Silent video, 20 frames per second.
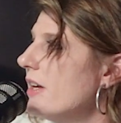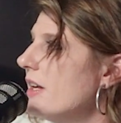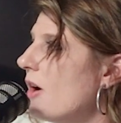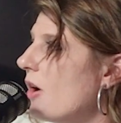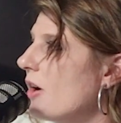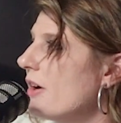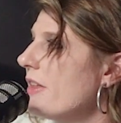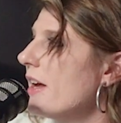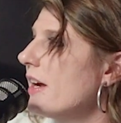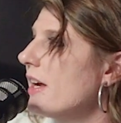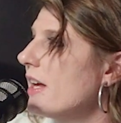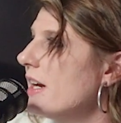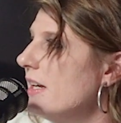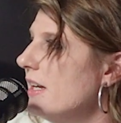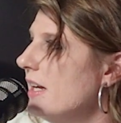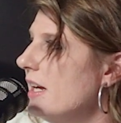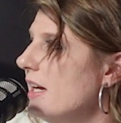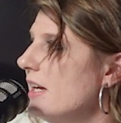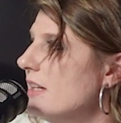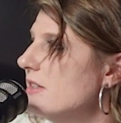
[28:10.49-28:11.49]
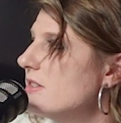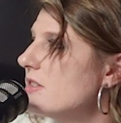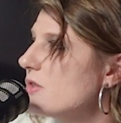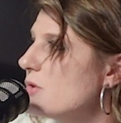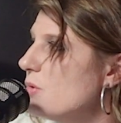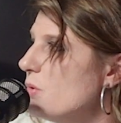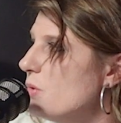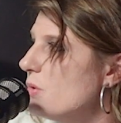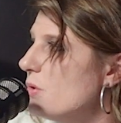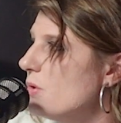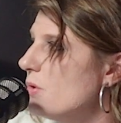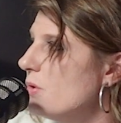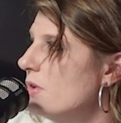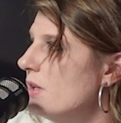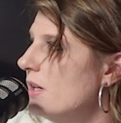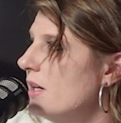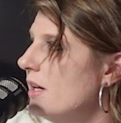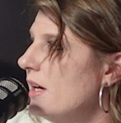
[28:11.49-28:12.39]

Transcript: And are they going to need school?